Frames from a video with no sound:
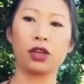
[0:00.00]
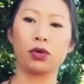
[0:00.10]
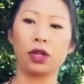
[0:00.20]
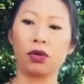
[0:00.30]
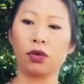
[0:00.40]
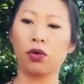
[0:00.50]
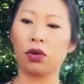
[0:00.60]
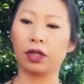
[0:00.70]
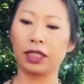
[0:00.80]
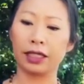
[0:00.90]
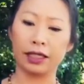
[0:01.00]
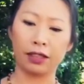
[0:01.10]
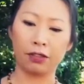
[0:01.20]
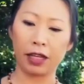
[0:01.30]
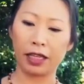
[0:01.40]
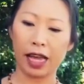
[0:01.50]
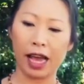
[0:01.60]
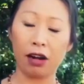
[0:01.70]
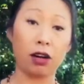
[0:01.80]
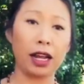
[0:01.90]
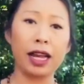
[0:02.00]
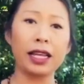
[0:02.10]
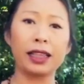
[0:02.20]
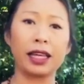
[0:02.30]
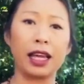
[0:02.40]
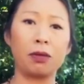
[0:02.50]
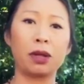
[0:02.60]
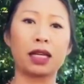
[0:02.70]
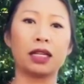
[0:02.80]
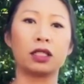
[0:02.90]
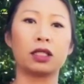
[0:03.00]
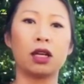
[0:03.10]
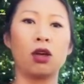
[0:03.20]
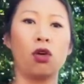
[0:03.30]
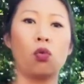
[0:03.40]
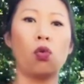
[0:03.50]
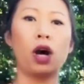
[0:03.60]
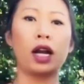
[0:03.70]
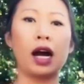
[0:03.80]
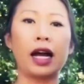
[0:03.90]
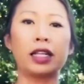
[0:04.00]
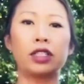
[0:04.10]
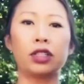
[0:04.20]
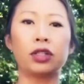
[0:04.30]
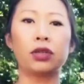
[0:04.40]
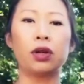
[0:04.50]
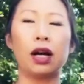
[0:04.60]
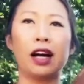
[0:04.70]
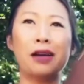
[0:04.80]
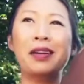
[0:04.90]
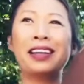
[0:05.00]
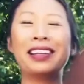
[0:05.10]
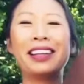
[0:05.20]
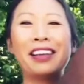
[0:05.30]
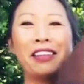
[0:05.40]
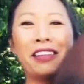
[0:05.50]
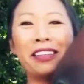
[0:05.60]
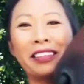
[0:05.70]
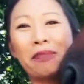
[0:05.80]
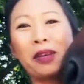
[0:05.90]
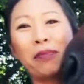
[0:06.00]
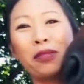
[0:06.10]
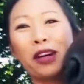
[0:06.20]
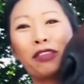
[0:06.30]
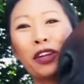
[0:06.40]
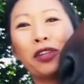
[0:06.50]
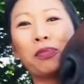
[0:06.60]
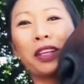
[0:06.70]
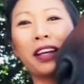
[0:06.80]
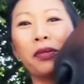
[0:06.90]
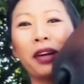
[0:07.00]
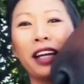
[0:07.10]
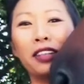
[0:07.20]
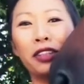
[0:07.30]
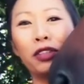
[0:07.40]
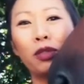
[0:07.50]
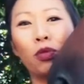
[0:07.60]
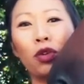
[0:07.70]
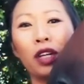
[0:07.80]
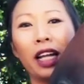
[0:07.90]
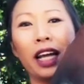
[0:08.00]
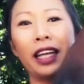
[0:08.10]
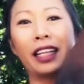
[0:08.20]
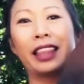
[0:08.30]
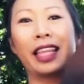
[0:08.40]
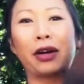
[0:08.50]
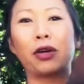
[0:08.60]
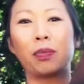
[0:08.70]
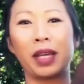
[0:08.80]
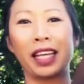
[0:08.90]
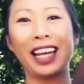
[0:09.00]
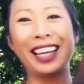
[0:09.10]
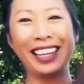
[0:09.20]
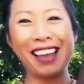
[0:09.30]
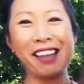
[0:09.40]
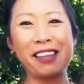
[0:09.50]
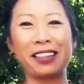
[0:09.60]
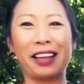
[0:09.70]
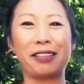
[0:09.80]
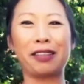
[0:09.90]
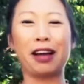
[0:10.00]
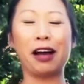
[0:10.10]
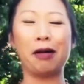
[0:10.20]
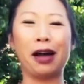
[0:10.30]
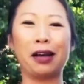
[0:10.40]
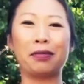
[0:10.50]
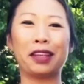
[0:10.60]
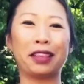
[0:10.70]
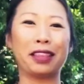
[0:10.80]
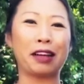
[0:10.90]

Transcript: you and your horse and stuff like that on anything, because what I do, people have told me that what I do is more like therapy. Like I'm the